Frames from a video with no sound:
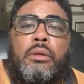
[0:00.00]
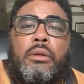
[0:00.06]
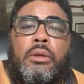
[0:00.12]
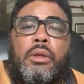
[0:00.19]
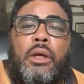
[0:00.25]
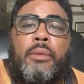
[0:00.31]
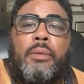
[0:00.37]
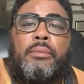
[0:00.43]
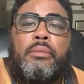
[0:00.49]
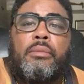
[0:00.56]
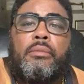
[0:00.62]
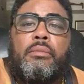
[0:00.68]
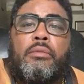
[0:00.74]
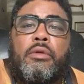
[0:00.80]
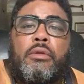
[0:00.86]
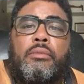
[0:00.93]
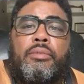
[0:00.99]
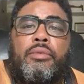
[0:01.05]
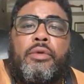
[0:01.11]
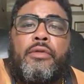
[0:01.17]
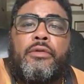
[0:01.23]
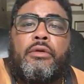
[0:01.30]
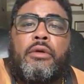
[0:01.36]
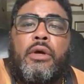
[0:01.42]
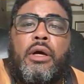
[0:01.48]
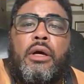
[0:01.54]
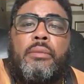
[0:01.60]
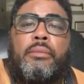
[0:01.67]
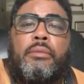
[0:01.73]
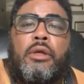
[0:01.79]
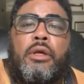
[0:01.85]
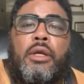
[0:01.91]
Yep, Brother
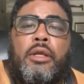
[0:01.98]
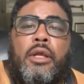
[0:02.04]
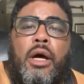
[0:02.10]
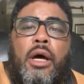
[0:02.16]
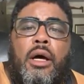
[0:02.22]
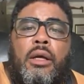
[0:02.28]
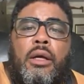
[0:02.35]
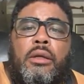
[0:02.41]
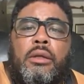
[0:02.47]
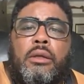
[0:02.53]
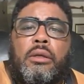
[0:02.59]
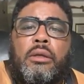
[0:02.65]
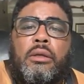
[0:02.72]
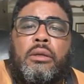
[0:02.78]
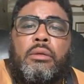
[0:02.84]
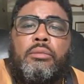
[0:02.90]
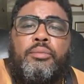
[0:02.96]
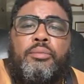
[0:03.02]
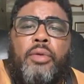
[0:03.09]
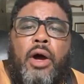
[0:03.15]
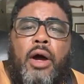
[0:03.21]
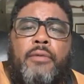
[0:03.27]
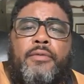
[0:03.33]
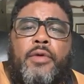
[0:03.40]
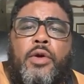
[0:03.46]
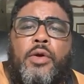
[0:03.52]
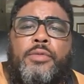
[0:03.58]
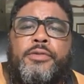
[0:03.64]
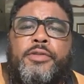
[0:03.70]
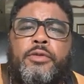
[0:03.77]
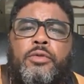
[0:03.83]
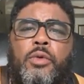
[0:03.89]
uh, Anah,
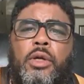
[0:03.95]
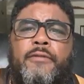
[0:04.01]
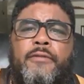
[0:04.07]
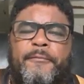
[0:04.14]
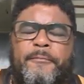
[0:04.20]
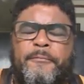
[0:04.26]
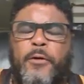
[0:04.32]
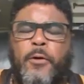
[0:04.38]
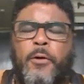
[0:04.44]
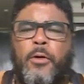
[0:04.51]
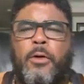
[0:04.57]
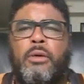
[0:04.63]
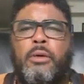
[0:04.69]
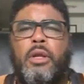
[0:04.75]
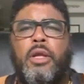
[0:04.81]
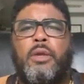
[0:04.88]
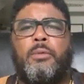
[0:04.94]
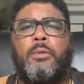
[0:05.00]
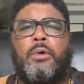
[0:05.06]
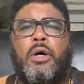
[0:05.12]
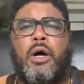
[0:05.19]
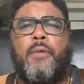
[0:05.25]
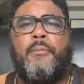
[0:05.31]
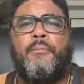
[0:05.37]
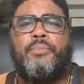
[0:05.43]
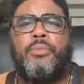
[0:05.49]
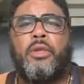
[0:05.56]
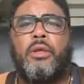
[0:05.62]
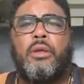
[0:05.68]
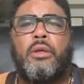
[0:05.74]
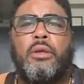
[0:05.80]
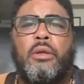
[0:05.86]
Proverbs 24 and 1.
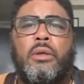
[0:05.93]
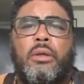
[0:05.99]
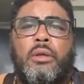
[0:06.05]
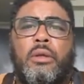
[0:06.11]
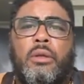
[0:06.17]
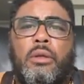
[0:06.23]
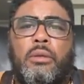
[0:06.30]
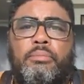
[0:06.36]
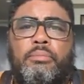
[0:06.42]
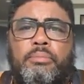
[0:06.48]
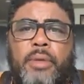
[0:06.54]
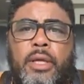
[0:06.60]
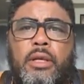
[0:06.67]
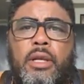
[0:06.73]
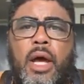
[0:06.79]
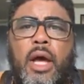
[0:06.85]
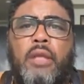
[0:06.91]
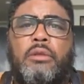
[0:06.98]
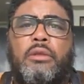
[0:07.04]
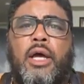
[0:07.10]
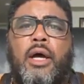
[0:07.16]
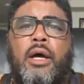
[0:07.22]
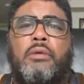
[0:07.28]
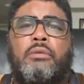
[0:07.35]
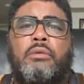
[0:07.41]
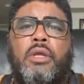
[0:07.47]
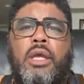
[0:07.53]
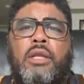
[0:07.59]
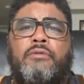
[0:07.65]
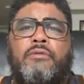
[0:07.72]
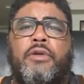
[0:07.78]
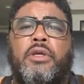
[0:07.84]
Be not thou
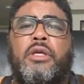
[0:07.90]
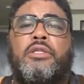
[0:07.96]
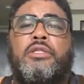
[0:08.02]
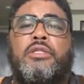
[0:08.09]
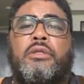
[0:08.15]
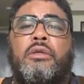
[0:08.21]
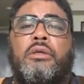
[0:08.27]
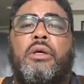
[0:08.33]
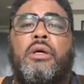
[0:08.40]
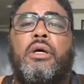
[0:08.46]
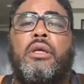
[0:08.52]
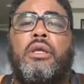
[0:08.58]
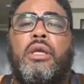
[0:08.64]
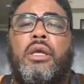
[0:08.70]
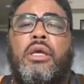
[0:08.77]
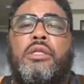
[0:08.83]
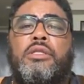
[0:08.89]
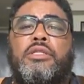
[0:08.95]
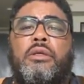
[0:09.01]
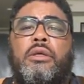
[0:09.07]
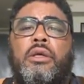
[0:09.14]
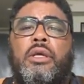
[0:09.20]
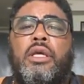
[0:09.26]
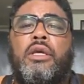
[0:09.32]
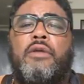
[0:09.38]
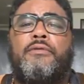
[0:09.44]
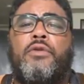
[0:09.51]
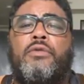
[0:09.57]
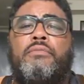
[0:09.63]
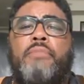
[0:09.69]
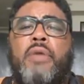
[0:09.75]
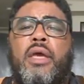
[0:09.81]
envious against
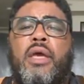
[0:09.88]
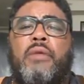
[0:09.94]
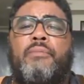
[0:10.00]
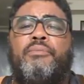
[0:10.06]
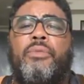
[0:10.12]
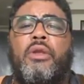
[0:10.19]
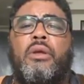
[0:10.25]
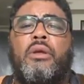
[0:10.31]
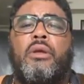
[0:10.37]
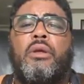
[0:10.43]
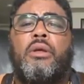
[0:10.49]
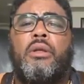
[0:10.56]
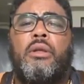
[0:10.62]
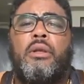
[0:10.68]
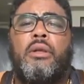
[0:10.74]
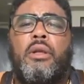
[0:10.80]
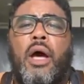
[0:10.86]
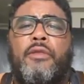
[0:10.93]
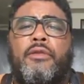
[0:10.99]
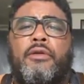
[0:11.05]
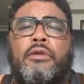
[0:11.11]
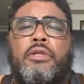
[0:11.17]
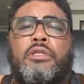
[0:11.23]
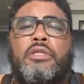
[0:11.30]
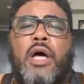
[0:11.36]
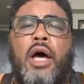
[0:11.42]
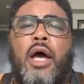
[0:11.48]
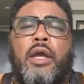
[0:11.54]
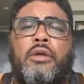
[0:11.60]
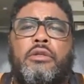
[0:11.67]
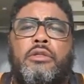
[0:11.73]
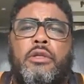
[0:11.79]
evil men, neither
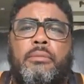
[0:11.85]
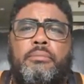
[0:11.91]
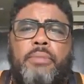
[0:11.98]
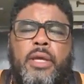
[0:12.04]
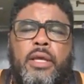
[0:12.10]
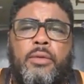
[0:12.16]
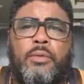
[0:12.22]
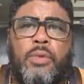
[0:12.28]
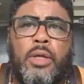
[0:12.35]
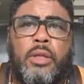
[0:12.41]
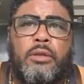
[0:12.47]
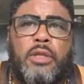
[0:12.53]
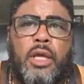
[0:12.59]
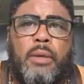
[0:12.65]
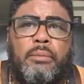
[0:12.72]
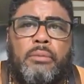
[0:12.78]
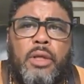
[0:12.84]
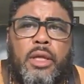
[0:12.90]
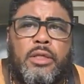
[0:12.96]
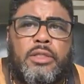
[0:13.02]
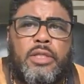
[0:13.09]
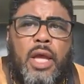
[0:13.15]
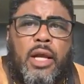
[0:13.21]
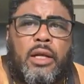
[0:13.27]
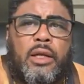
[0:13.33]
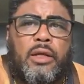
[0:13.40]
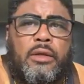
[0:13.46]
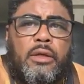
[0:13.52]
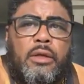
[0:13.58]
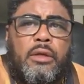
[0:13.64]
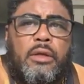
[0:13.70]
desire to be with them. Exactly.